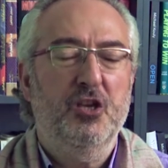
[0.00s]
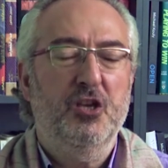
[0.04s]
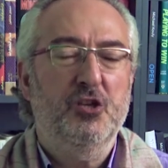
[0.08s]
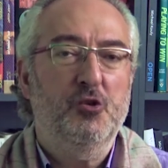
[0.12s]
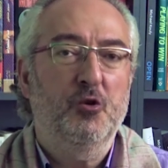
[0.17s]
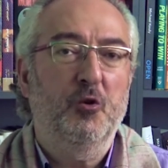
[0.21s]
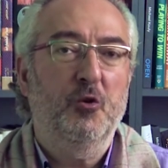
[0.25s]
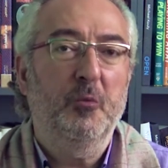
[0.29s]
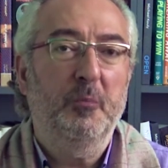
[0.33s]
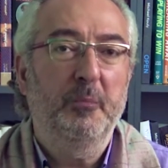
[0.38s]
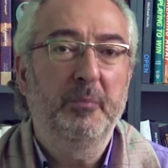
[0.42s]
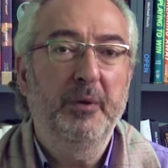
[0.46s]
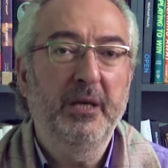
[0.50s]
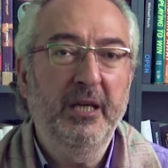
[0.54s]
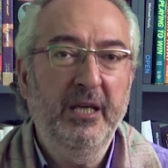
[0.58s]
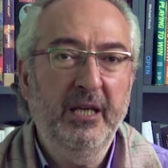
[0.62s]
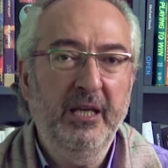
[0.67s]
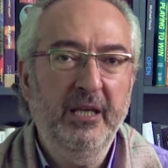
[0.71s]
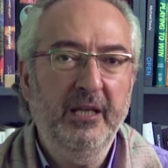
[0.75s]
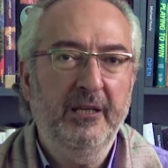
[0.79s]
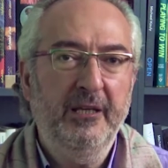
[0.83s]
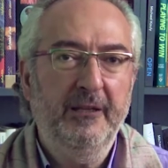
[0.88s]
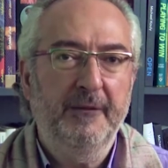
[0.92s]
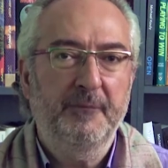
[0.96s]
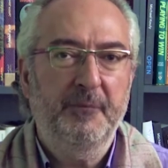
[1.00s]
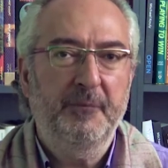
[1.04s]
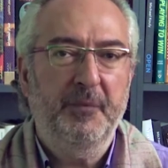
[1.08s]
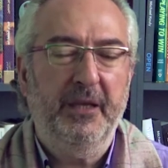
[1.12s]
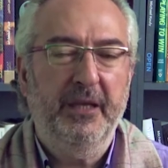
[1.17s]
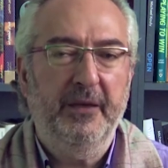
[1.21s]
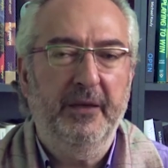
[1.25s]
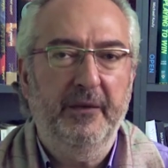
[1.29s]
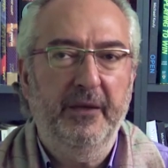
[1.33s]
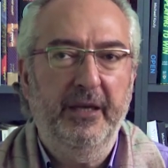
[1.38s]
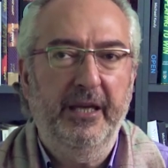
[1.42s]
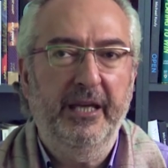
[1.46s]
So being
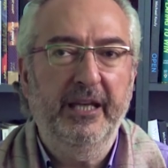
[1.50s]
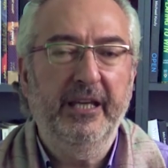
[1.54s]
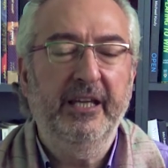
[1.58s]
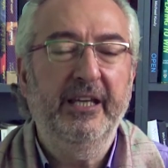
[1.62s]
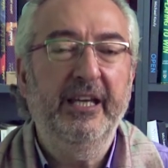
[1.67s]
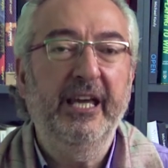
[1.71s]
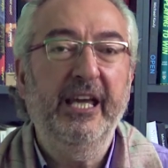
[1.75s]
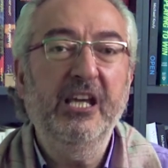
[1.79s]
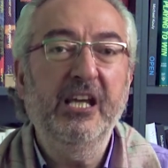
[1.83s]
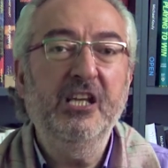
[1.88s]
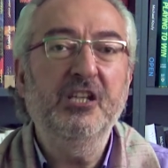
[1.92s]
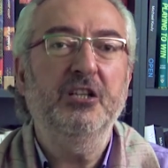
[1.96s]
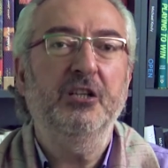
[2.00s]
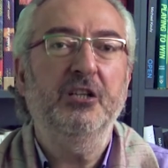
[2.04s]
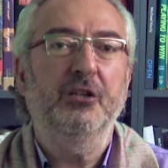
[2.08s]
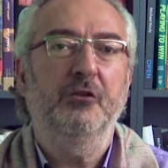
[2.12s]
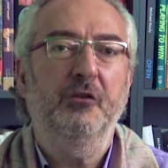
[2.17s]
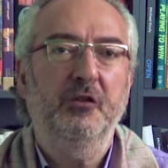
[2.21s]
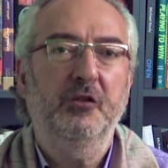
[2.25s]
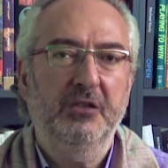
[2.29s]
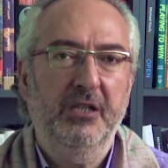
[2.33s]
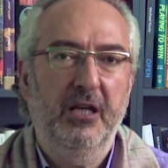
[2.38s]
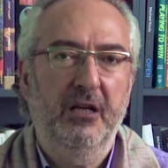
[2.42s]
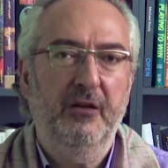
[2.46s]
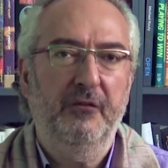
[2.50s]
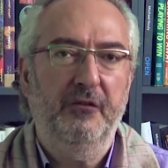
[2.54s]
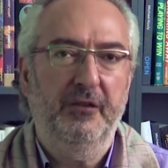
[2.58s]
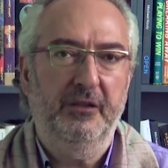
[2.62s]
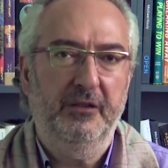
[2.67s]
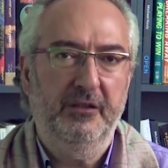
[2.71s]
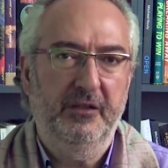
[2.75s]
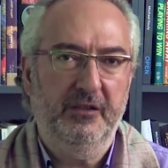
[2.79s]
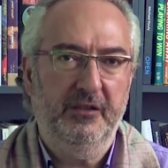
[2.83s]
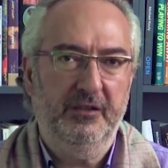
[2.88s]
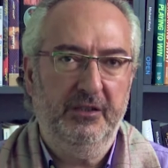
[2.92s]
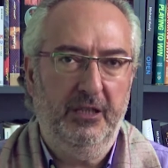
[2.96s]
engaging yourself
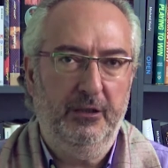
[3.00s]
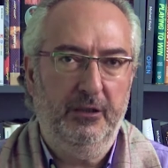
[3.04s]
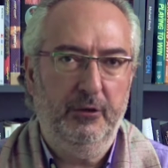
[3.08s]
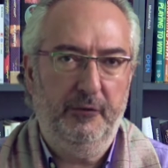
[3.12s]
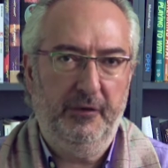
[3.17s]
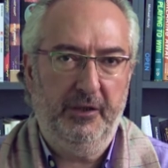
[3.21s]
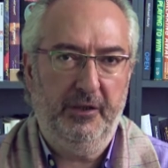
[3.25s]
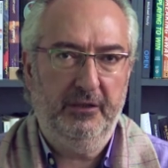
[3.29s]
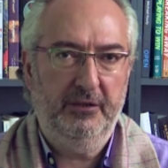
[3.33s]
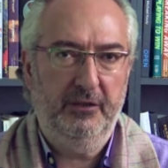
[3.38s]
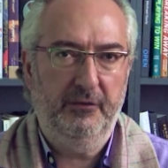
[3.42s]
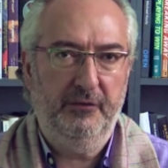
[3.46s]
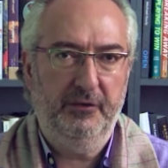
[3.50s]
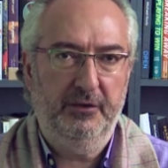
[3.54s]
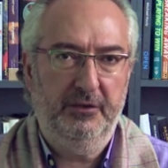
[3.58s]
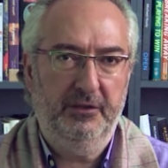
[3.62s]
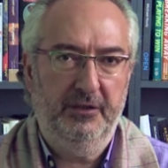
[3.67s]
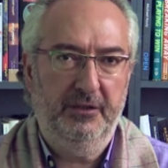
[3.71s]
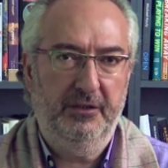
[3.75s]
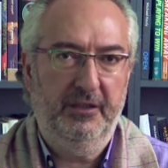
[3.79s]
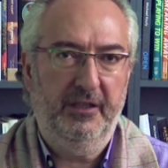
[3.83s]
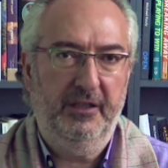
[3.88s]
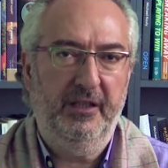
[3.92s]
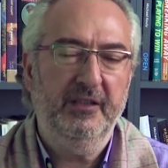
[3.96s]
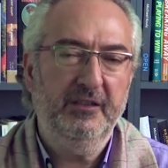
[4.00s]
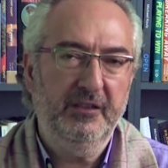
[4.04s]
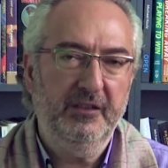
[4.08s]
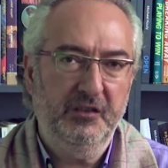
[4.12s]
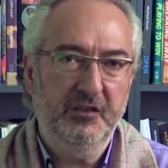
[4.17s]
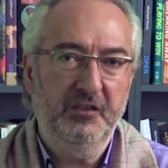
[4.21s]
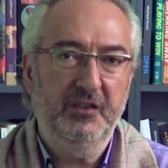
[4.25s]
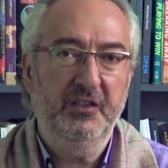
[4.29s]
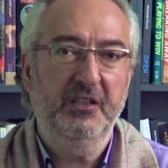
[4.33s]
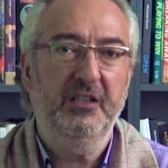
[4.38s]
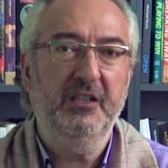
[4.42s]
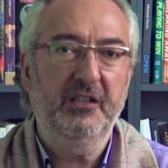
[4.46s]
in this kind of activity is a
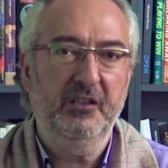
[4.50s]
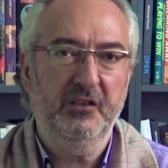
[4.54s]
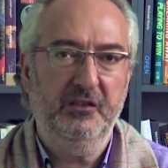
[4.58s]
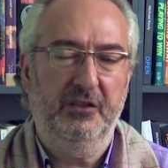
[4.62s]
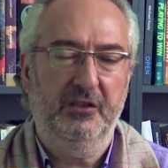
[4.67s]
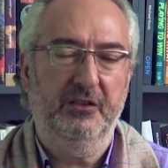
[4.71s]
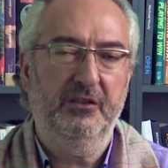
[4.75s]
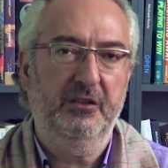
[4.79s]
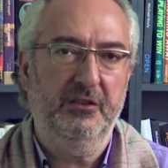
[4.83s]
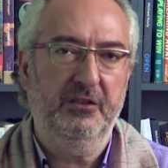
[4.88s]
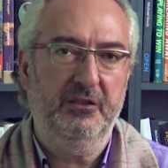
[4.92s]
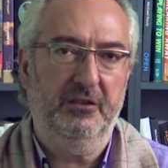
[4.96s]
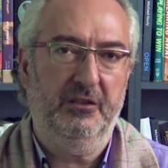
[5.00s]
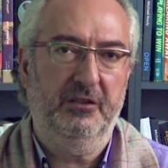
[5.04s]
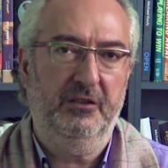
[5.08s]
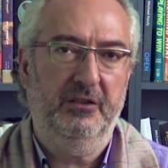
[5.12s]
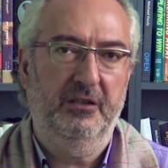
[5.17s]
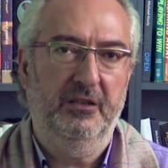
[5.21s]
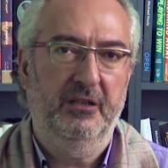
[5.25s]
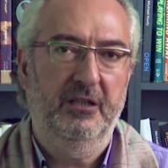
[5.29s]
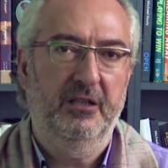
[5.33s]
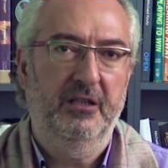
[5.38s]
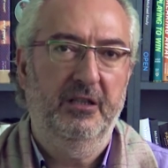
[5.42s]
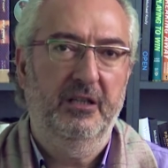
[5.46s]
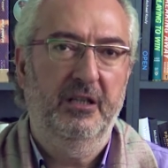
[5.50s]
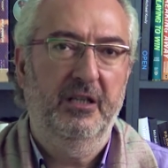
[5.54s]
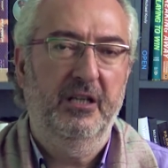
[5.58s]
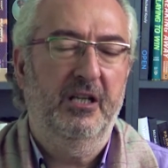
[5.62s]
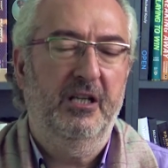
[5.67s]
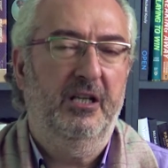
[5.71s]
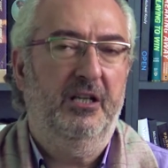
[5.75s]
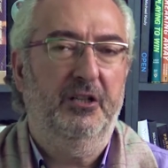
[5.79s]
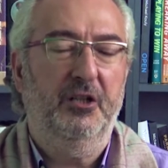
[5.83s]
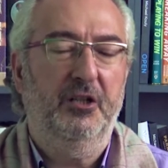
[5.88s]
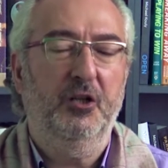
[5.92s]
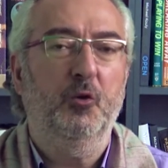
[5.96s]
serious decision.
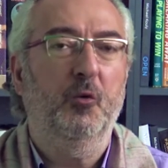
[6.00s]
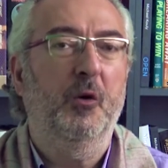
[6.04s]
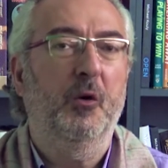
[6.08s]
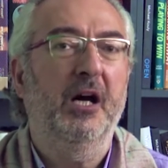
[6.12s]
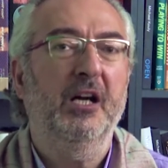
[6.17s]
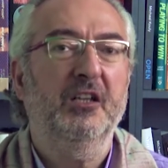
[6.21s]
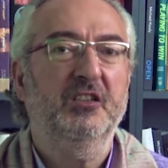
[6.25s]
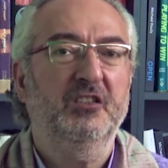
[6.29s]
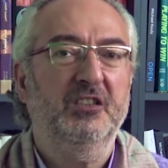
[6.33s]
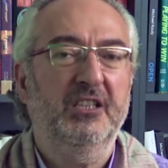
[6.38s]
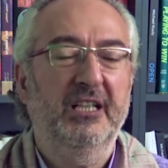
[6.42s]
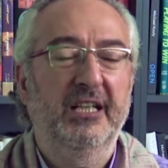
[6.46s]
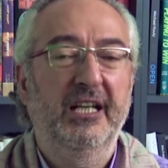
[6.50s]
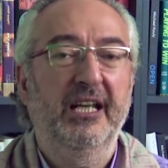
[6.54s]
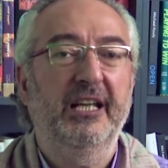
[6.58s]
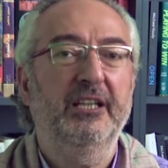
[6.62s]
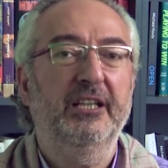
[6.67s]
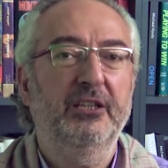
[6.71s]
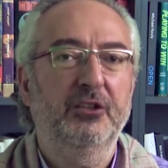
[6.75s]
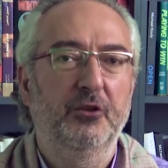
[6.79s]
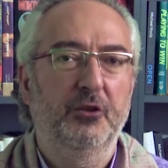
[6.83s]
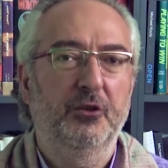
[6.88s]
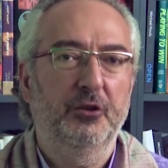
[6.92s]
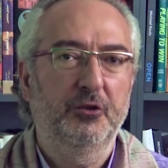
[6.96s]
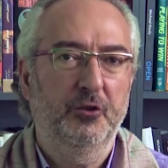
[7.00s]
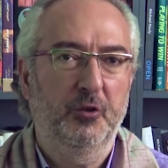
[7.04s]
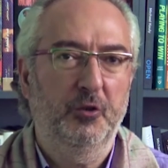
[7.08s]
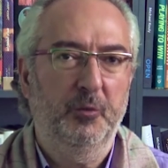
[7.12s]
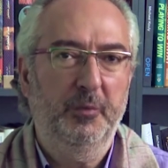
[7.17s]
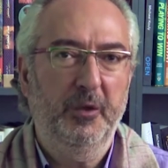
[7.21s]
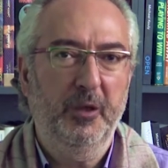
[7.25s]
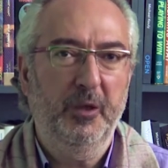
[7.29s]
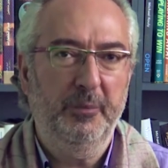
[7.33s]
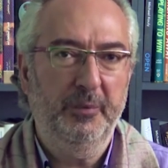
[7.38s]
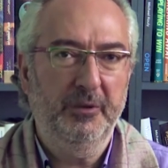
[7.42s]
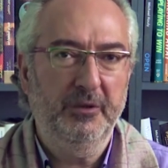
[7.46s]
It requires clarity on your
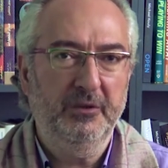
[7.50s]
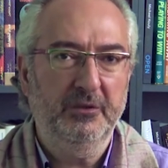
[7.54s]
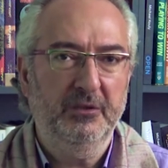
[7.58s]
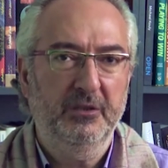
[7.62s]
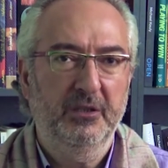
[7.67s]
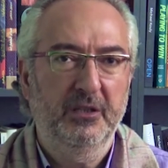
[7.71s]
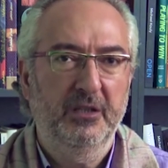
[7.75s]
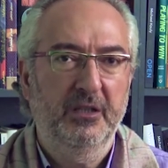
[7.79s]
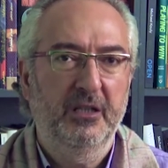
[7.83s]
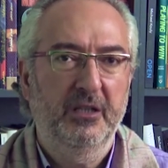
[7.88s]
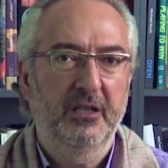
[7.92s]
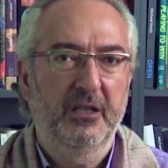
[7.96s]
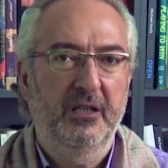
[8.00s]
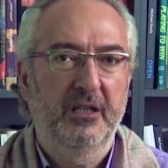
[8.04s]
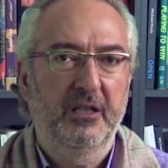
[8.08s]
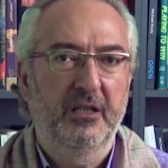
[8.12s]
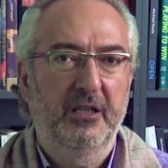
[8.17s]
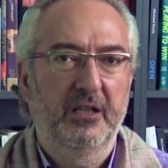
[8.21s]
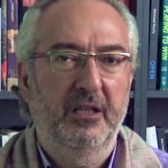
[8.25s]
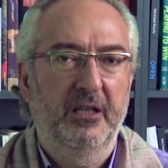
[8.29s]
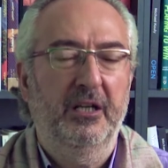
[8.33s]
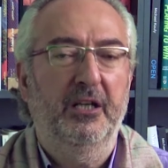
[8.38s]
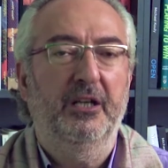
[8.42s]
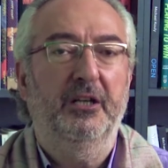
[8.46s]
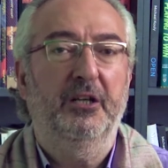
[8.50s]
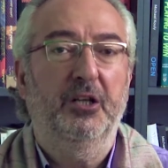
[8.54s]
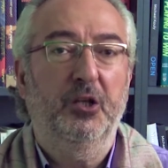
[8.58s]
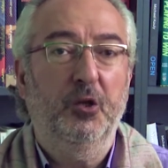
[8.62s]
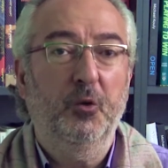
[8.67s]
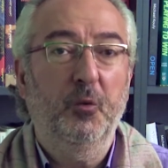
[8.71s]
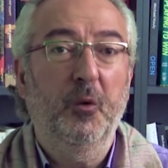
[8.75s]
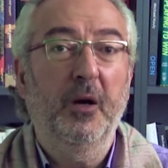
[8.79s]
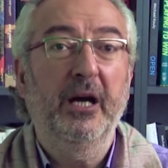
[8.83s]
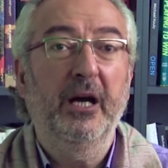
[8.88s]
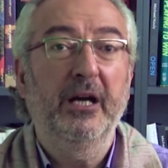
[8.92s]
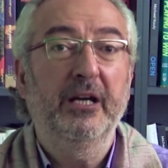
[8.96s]
purpose,
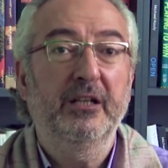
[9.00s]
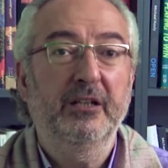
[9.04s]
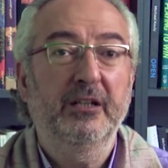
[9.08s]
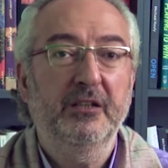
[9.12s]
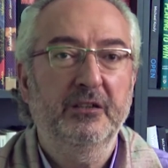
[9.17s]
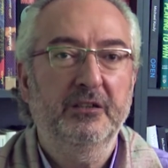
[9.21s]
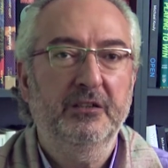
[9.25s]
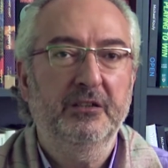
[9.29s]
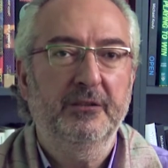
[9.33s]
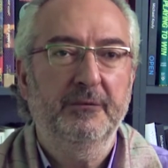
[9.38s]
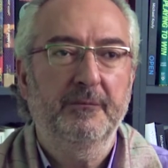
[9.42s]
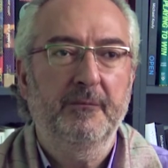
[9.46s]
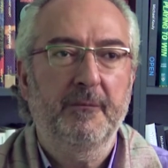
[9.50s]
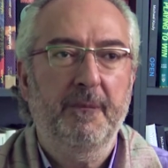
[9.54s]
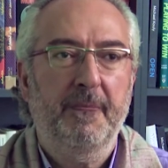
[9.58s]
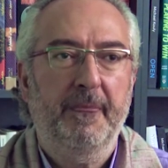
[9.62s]
requires